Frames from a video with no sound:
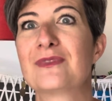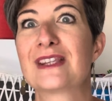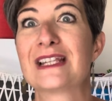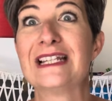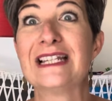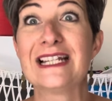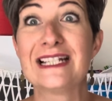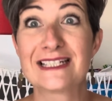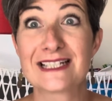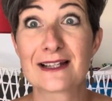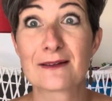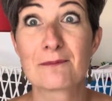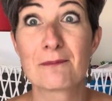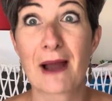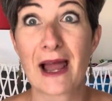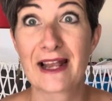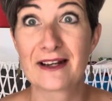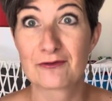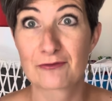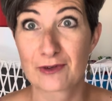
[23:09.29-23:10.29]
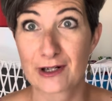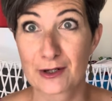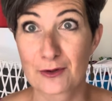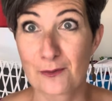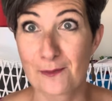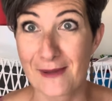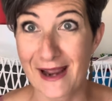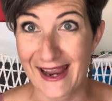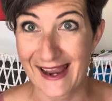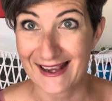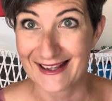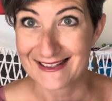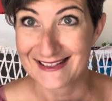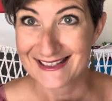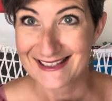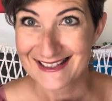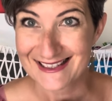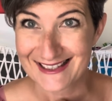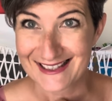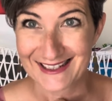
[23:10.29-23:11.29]
the knitting man
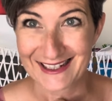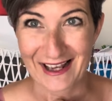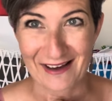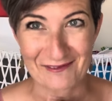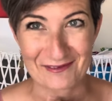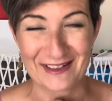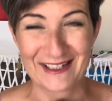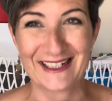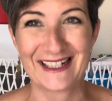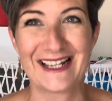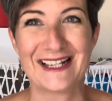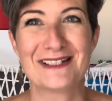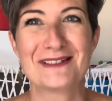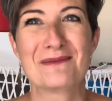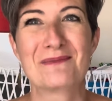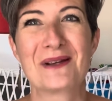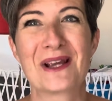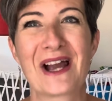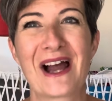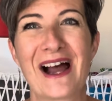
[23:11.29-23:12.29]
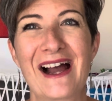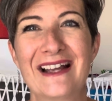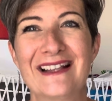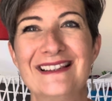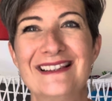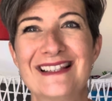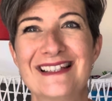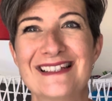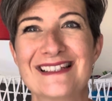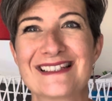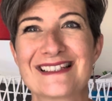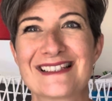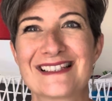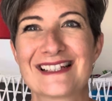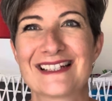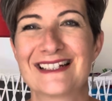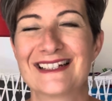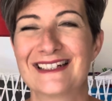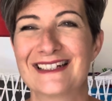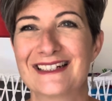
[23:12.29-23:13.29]
recommends the lovely lady behind this
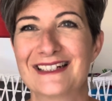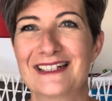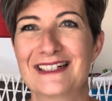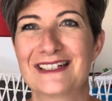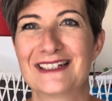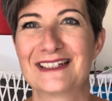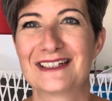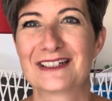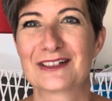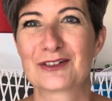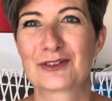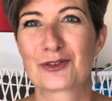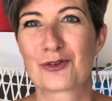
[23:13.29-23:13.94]
uh,